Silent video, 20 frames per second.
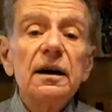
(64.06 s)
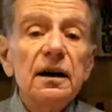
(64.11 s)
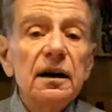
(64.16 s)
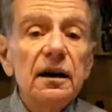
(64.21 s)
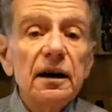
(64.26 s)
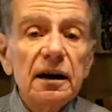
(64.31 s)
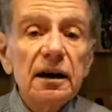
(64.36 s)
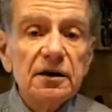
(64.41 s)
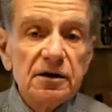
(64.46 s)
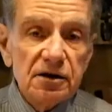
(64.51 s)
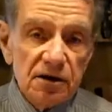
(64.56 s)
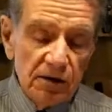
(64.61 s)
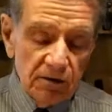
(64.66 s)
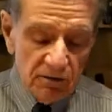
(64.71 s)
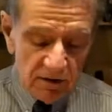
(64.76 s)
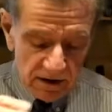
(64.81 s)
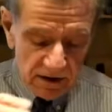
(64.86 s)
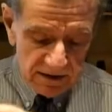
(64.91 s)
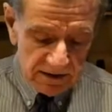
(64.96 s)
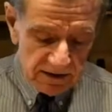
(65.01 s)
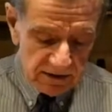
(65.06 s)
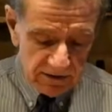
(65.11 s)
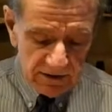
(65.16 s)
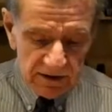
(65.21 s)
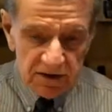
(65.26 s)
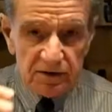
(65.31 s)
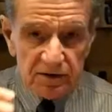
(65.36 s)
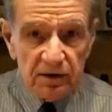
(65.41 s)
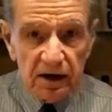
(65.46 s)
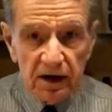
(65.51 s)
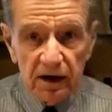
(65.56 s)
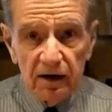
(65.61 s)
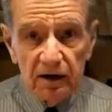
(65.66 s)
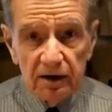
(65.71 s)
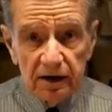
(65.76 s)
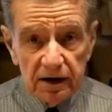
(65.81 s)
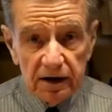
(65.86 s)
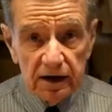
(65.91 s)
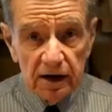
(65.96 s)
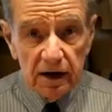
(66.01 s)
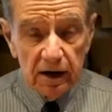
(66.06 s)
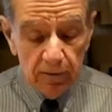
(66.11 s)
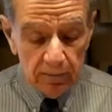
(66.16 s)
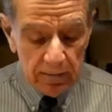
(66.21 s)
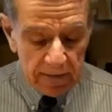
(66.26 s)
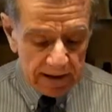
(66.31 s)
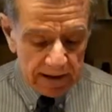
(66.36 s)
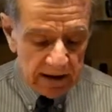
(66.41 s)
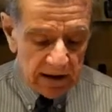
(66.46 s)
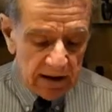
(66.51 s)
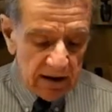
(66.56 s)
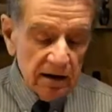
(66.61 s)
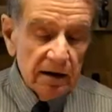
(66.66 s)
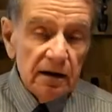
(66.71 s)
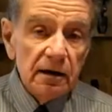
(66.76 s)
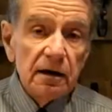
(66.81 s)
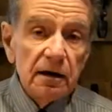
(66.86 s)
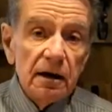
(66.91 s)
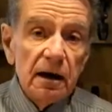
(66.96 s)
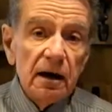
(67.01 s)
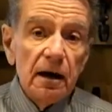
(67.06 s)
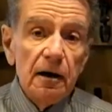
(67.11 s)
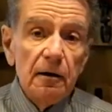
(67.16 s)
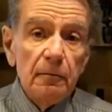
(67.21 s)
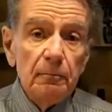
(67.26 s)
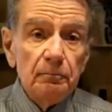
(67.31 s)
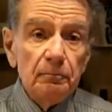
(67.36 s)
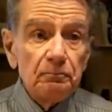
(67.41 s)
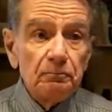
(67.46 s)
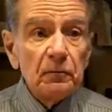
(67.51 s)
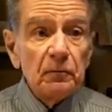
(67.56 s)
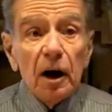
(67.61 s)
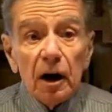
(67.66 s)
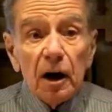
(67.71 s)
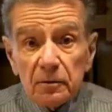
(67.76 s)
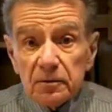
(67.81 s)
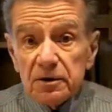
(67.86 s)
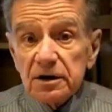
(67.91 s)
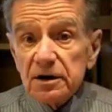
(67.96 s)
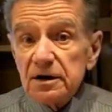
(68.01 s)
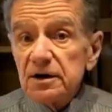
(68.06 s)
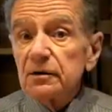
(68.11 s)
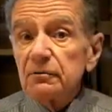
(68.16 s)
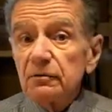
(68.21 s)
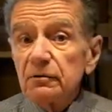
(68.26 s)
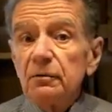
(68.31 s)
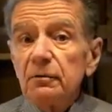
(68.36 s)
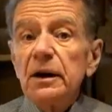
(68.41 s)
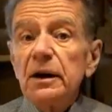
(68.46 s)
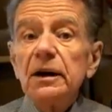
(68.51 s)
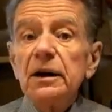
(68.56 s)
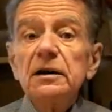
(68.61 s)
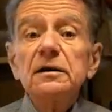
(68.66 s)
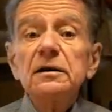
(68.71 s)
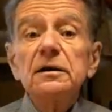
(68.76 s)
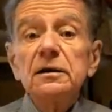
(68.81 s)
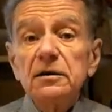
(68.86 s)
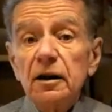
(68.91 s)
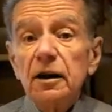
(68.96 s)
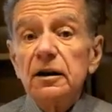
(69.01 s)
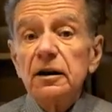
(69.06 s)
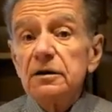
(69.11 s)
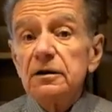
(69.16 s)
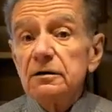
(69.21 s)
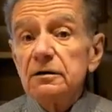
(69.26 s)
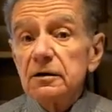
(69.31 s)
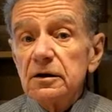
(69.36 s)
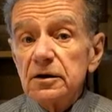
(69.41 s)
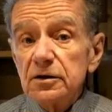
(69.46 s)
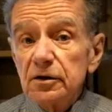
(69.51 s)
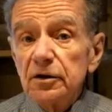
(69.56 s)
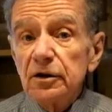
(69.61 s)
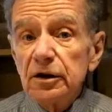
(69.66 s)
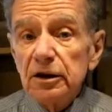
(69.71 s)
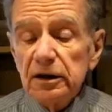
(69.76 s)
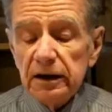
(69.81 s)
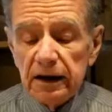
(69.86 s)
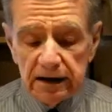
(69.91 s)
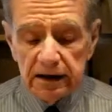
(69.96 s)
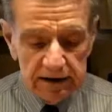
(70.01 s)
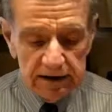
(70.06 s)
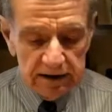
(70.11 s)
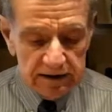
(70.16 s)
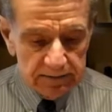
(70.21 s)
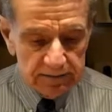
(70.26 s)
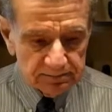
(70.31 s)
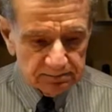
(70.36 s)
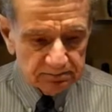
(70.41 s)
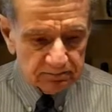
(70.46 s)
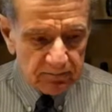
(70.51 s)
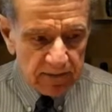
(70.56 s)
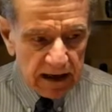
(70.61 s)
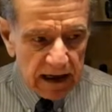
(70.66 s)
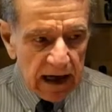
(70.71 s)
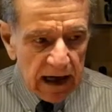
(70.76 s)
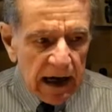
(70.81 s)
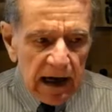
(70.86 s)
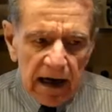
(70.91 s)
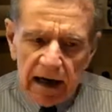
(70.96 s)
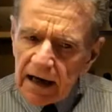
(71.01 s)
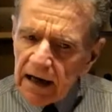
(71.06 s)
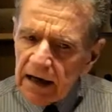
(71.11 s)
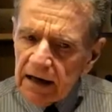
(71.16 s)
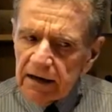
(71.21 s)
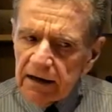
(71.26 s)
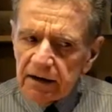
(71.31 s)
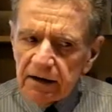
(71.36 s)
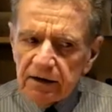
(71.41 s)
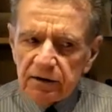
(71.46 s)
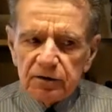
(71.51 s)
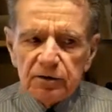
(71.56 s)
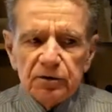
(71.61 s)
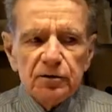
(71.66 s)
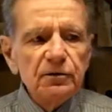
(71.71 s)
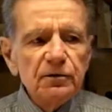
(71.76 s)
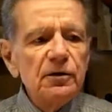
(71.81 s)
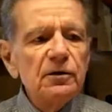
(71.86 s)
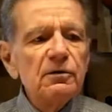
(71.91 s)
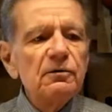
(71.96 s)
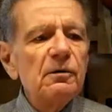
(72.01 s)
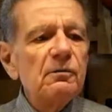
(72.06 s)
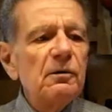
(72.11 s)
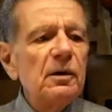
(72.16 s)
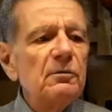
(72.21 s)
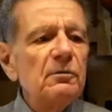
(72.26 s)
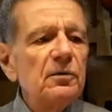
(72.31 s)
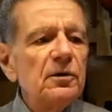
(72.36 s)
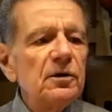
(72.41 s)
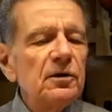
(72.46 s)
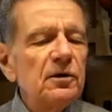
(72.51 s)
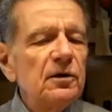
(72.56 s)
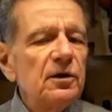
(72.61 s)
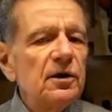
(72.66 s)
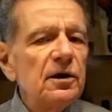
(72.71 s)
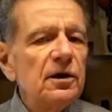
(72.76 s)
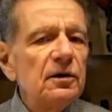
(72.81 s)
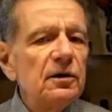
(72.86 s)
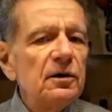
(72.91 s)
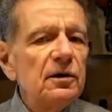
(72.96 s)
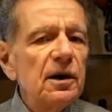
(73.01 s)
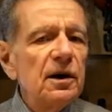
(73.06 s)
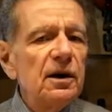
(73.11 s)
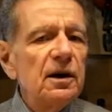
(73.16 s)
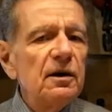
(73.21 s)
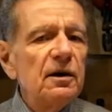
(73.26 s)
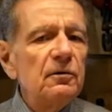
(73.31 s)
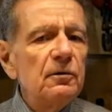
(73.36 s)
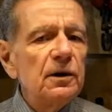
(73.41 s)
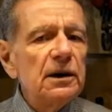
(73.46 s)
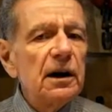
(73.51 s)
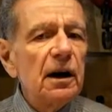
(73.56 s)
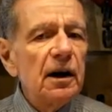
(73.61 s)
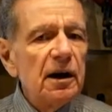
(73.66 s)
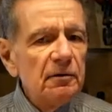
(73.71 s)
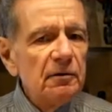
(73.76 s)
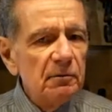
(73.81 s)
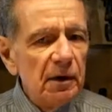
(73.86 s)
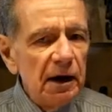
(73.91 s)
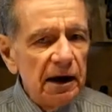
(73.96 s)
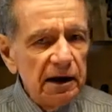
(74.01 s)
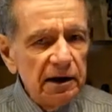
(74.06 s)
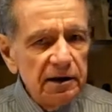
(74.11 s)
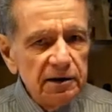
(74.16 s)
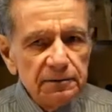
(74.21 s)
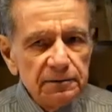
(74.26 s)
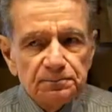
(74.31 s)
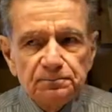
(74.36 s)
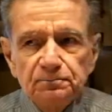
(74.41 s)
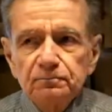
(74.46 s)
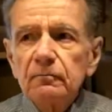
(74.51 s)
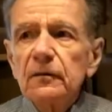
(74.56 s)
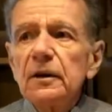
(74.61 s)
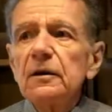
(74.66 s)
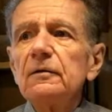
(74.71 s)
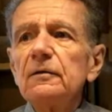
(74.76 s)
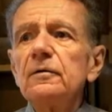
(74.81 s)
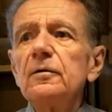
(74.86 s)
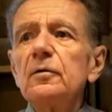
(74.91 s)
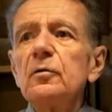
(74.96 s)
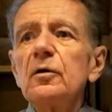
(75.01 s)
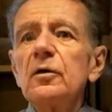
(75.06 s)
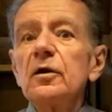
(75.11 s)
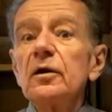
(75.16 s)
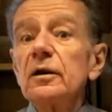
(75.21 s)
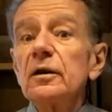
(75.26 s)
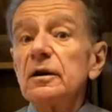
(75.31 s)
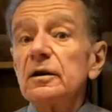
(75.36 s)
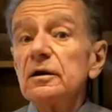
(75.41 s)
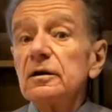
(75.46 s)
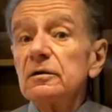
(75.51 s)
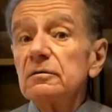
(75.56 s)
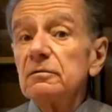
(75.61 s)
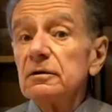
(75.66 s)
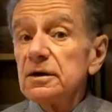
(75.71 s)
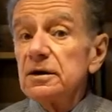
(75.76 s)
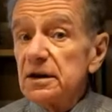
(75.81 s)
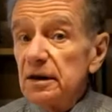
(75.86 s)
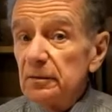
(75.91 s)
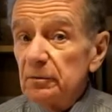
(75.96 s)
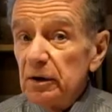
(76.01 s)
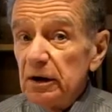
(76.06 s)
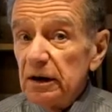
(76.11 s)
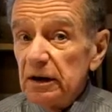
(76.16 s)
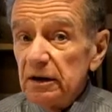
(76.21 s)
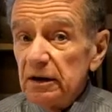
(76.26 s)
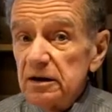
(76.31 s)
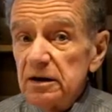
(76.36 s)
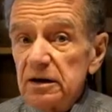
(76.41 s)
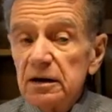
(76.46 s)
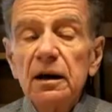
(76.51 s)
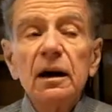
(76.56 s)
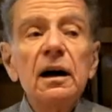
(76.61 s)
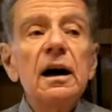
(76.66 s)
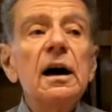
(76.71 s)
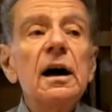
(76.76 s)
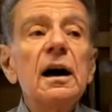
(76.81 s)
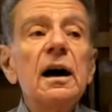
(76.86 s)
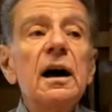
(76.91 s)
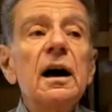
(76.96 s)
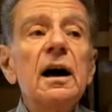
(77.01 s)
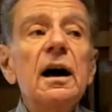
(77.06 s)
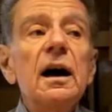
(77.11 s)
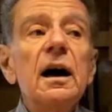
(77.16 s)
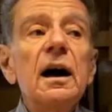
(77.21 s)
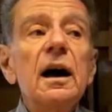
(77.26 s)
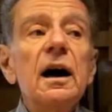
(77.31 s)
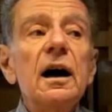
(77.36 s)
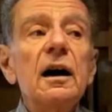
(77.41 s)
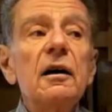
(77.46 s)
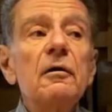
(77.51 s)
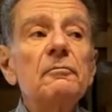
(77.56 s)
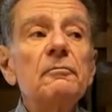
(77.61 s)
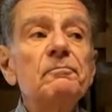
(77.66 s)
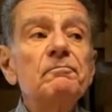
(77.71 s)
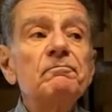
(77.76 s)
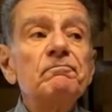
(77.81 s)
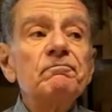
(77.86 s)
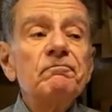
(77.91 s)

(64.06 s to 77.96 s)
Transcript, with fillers: uh, and so on. So this way all the, uh, the um, objects that were made got circulated. And I don't know if you remember uh, what I made for the recipient, um,